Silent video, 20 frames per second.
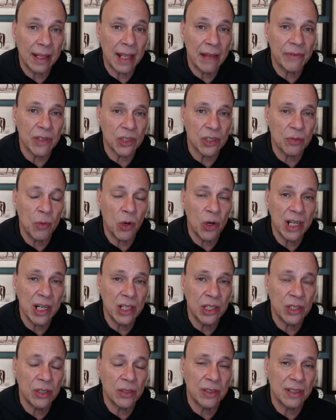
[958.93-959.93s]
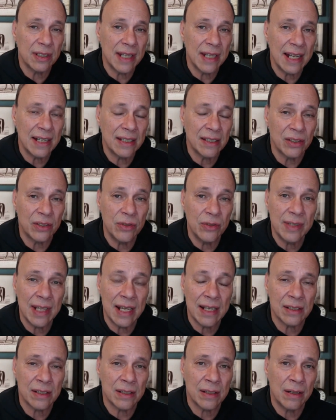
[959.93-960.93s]
have the Smarty Jones Stakes in
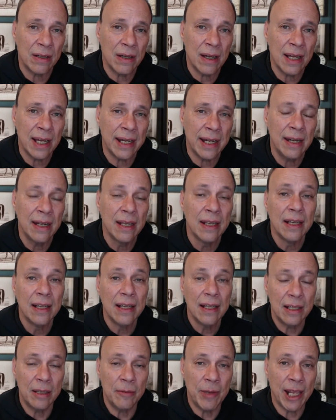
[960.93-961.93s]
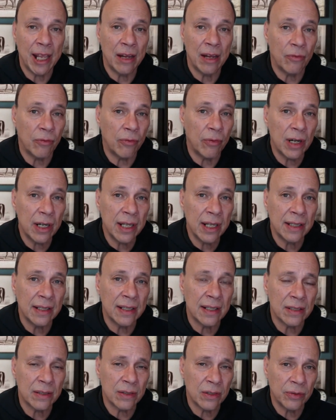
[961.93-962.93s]
2009. They began running
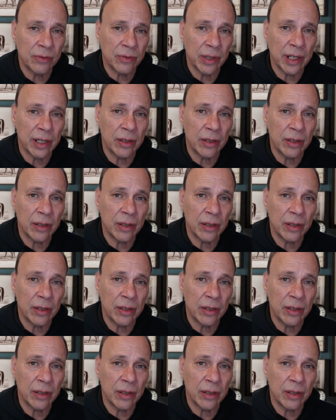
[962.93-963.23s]
this over at